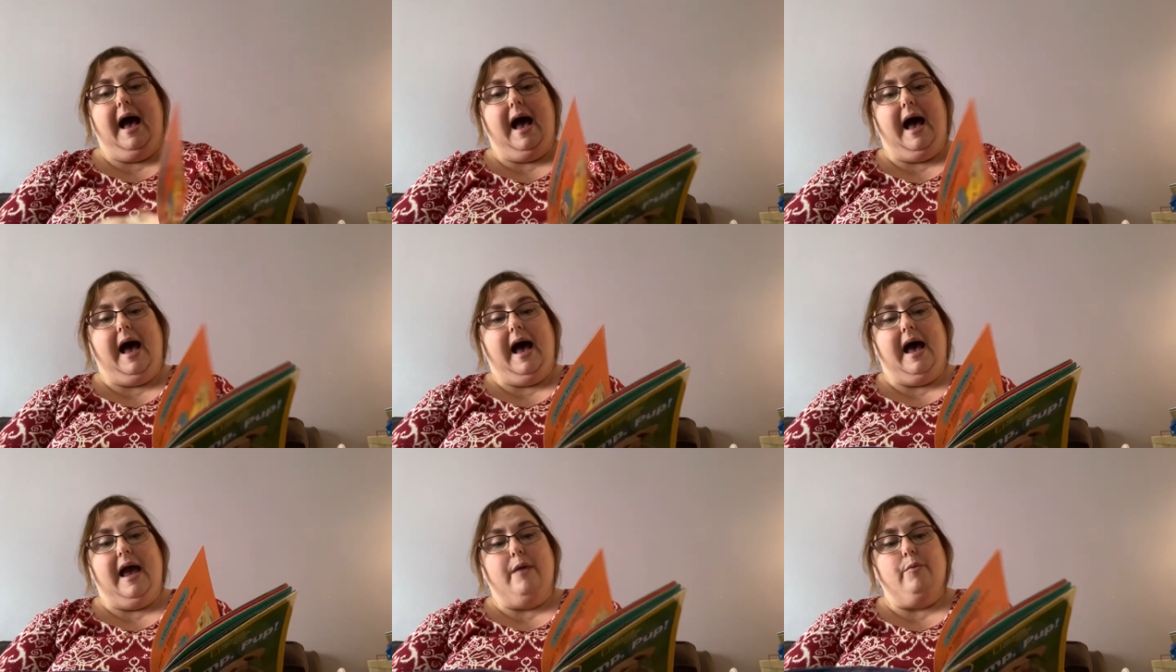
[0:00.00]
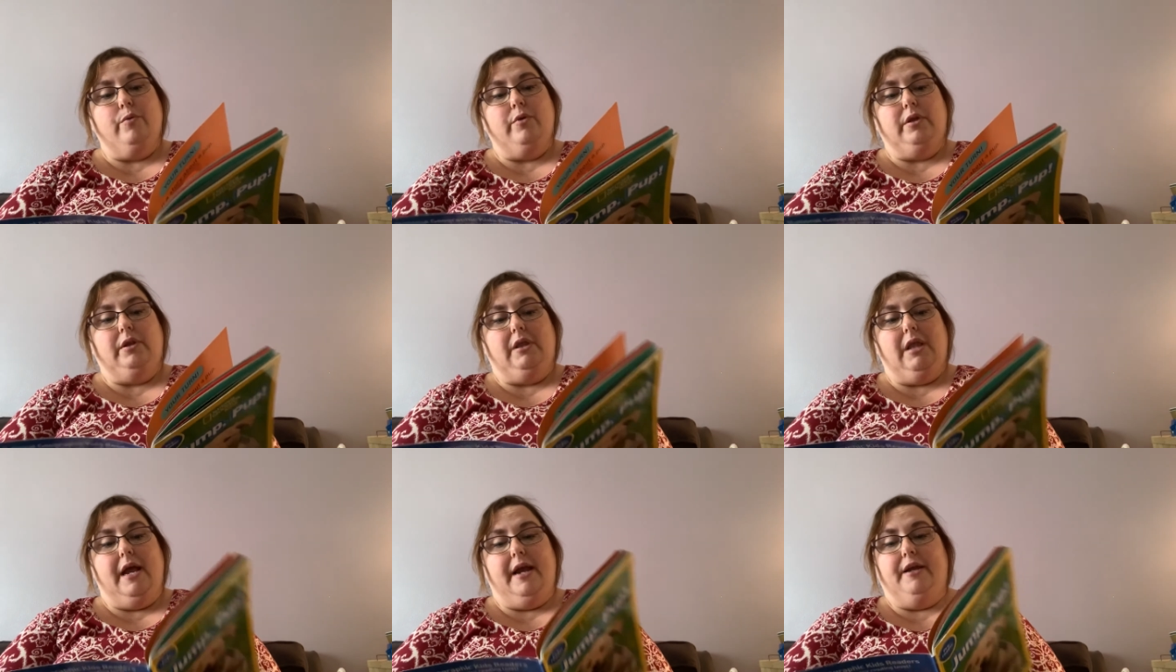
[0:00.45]
I would
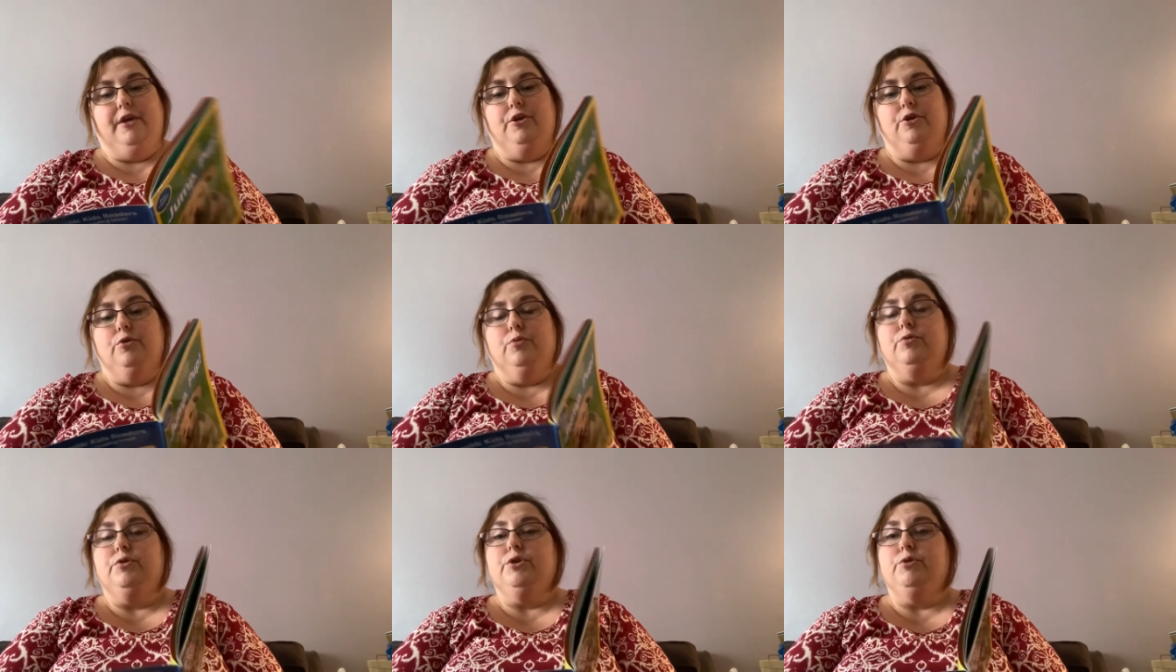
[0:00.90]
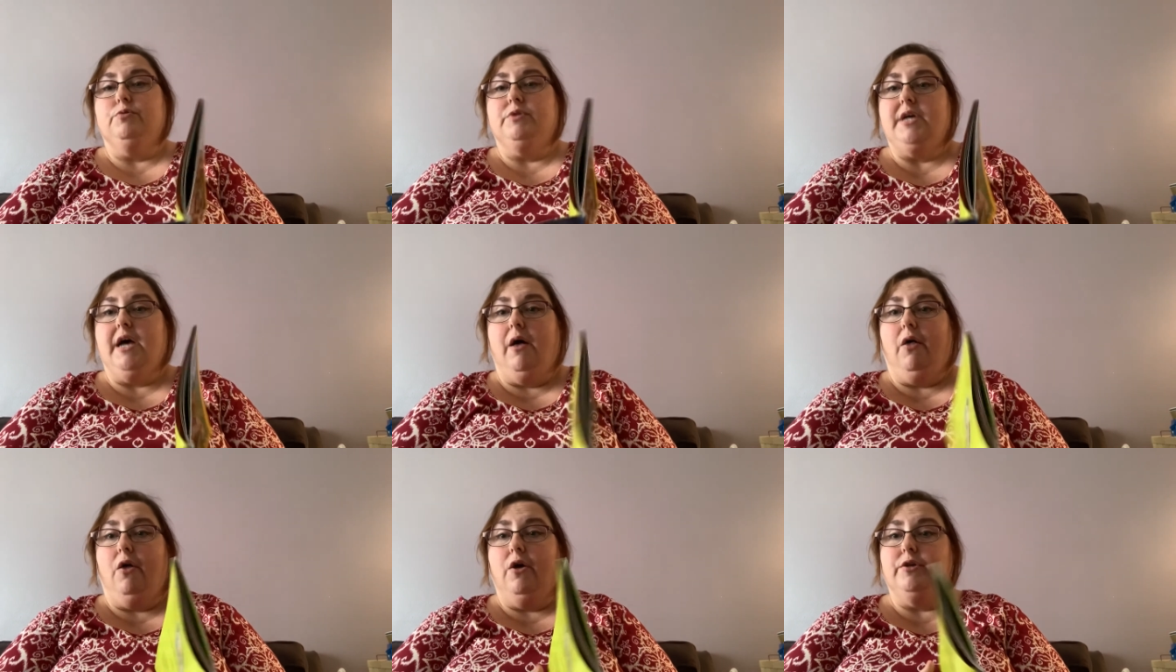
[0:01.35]
like you to
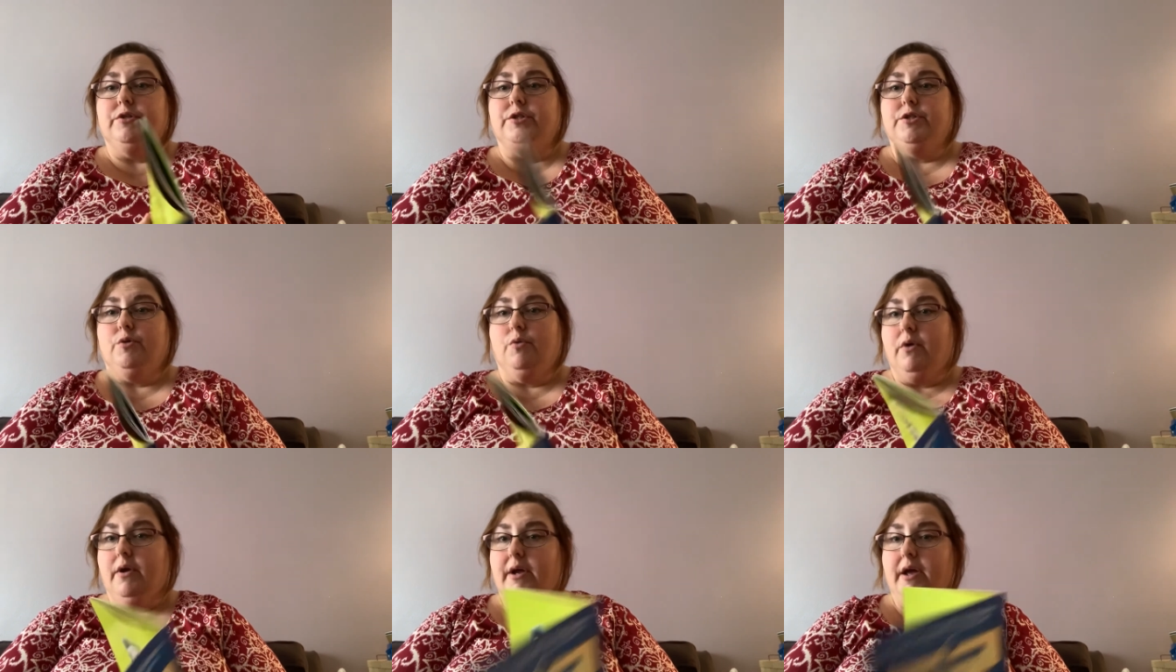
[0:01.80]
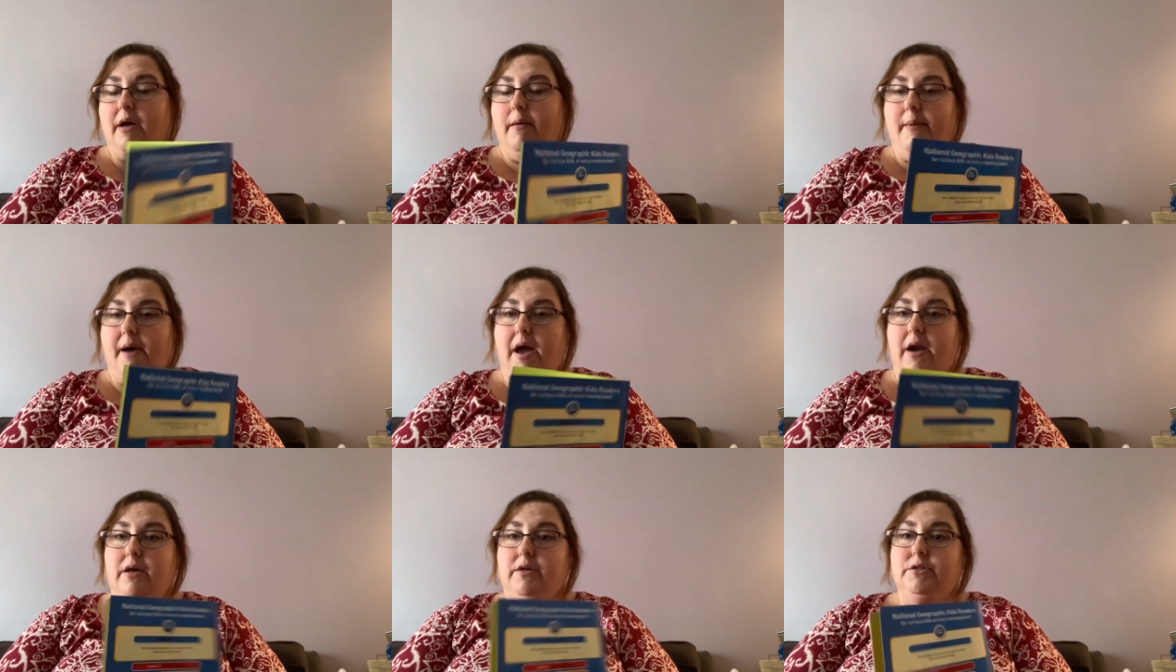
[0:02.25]
tell a story
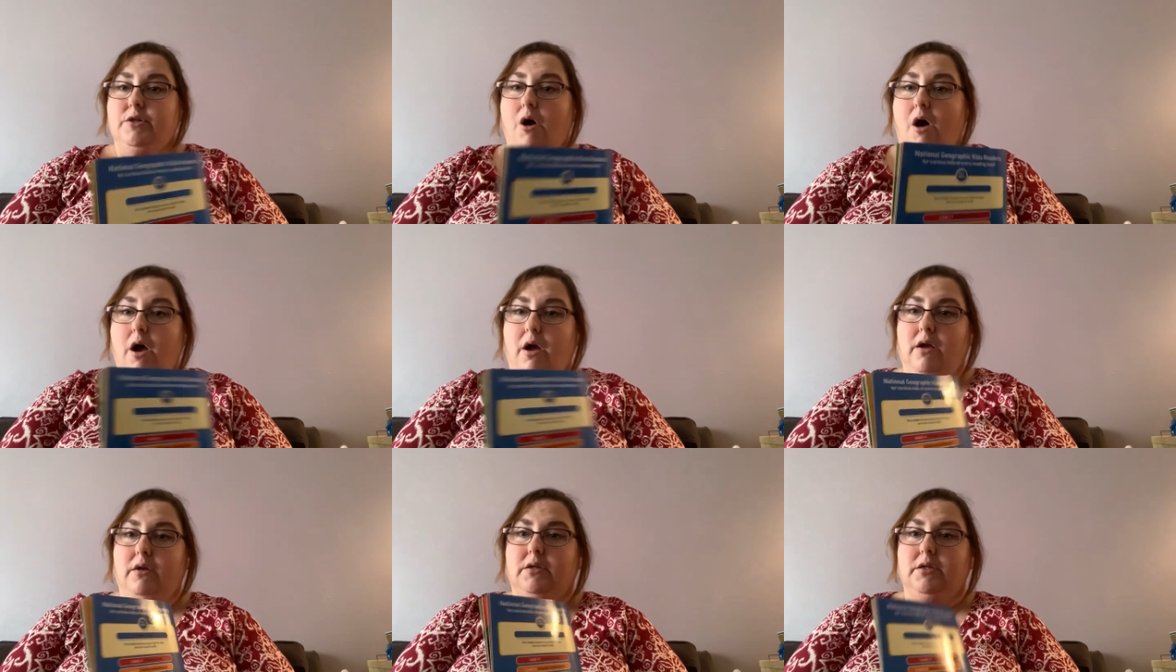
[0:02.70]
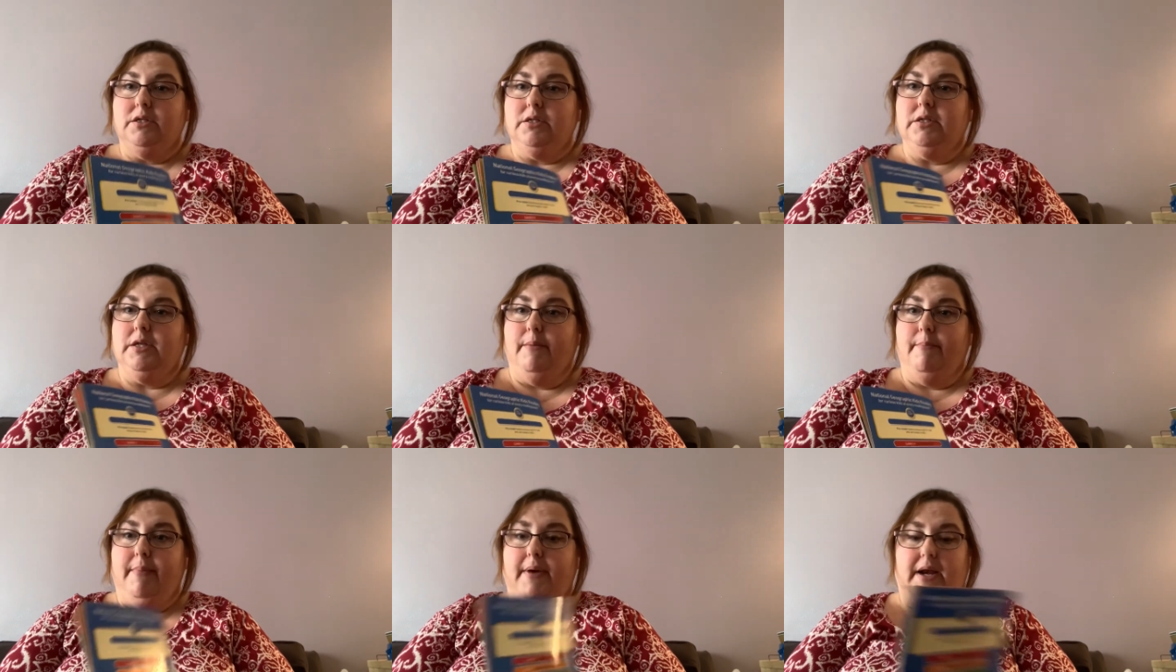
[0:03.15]
about a dog to
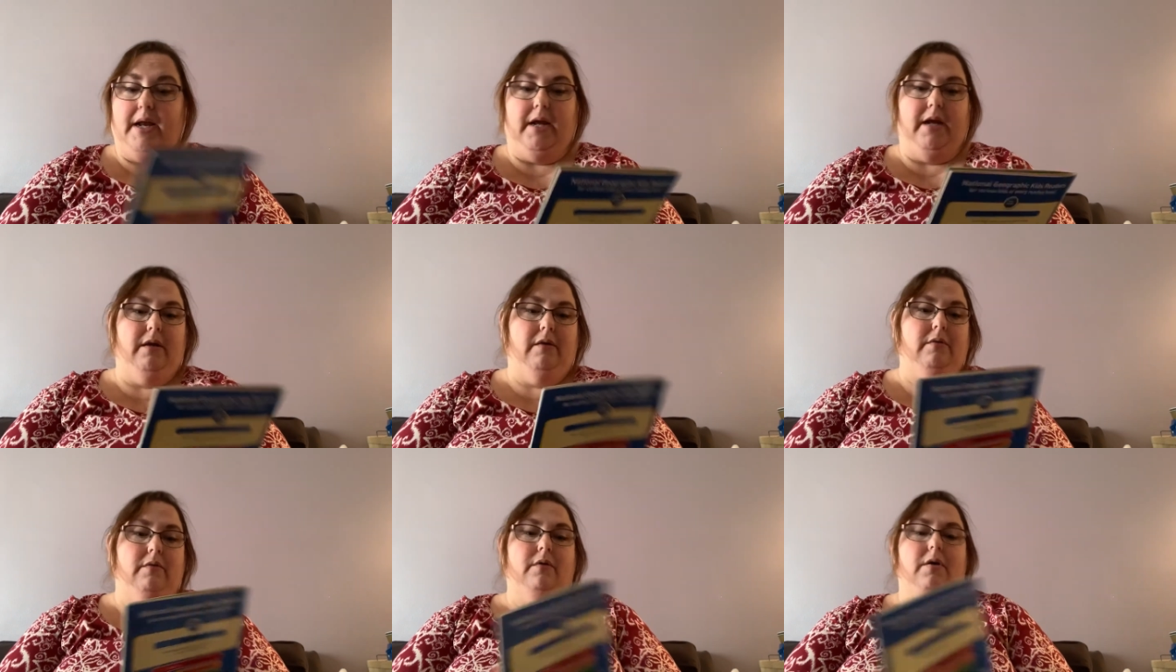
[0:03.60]
somebody.